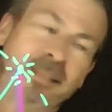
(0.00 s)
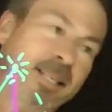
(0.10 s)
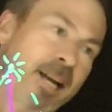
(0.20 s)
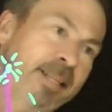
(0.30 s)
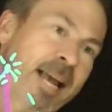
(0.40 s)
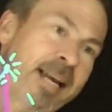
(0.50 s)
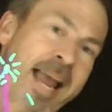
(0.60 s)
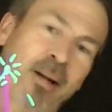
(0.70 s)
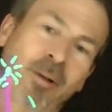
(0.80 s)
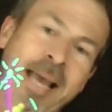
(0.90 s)
sun is at an
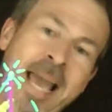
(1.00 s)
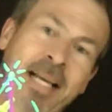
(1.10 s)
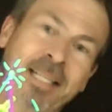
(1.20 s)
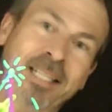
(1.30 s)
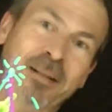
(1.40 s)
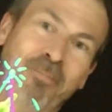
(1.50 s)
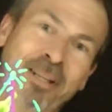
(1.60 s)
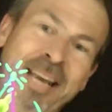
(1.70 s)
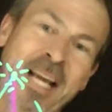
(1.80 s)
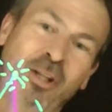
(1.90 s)
angle x
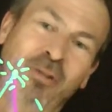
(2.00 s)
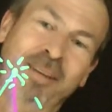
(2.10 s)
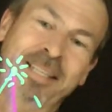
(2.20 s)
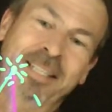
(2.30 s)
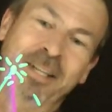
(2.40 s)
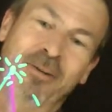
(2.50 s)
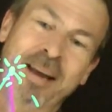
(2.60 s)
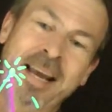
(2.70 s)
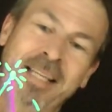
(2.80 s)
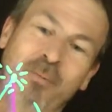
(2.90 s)
plus an extra 360
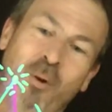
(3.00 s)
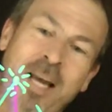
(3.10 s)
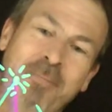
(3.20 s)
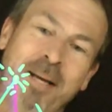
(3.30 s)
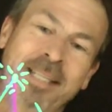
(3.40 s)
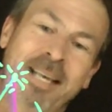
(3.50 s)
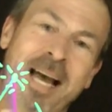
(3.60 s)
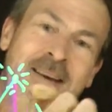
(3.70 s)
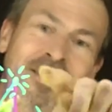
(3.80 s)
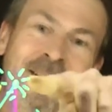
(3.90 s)
degrees. Where's my
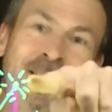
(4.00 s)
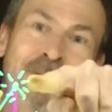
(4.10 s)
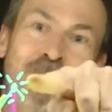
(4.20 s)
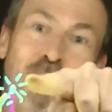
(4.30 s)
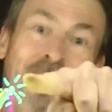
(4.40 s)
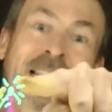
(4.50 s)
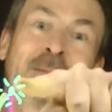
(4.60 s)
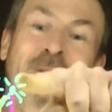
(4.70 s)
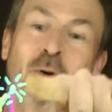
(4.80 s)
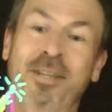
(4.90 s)
sun? Well, same
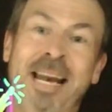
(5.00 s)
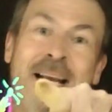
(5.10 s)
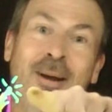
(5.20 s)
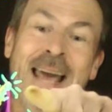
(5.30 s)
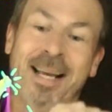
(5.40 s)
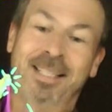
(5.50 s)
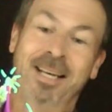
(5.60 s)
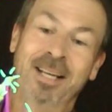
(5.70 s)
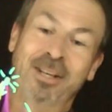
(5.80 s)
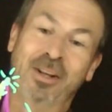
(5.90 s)
as it was at angle x.
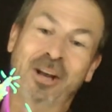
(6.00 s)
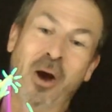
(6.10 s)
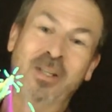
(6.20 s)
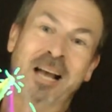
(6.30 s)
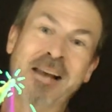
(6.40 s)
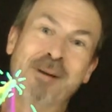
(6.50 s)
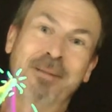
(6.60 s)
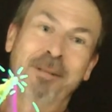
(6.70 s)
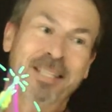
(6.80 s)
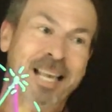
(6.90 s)
So the cosine
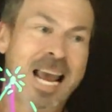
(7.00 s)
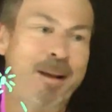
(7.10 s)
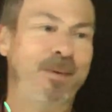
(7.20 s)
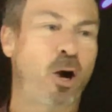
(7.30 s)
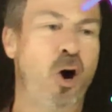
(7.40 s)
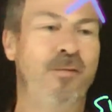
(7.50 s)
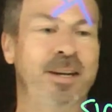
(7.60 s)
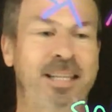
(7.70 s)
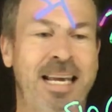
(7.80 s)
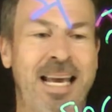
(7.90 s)
must be the same. The
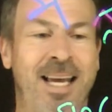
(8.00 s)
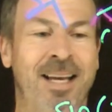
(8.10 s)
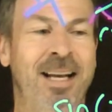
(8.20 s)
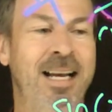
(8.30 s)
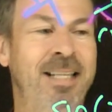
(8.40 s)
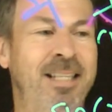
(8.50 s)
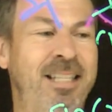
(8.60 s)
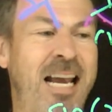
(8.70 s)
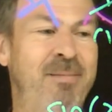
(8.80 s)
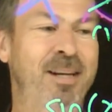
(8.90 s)
overness here is the
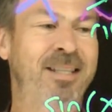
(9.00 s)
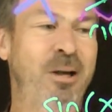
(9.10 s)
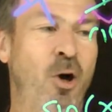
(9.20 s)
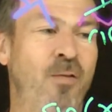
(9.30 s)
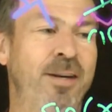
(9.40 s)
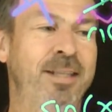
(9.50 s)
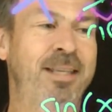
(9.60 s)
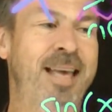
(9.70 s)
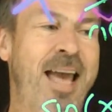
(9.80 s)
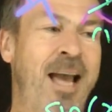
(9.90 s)
same as the overness
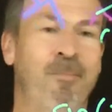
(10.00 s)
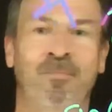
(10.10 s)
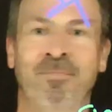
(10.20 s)
there.